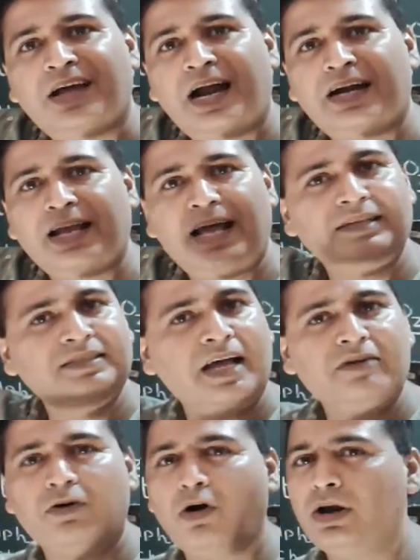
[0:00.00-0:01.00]
And as I
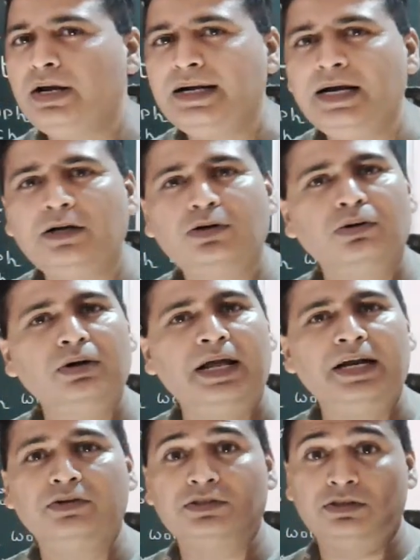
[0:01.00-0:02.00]
have already told you,
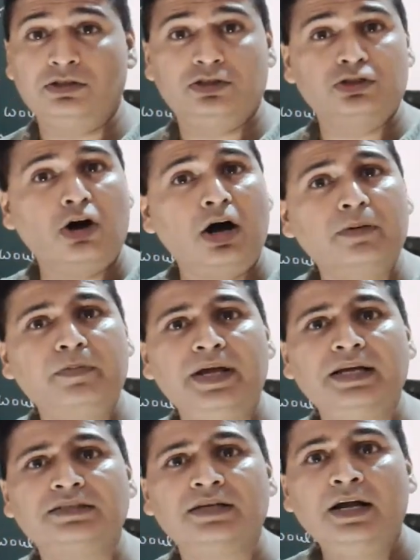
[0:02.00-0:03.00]
it is a strong
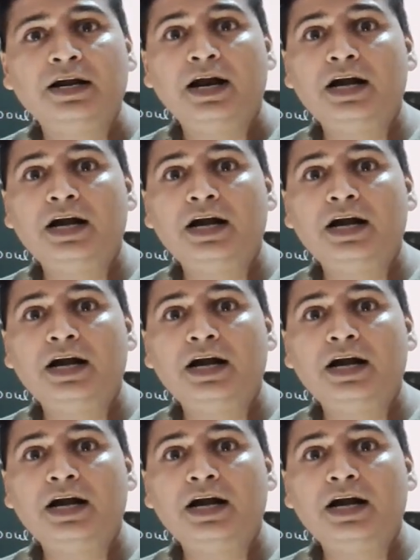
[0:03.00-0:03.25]
base,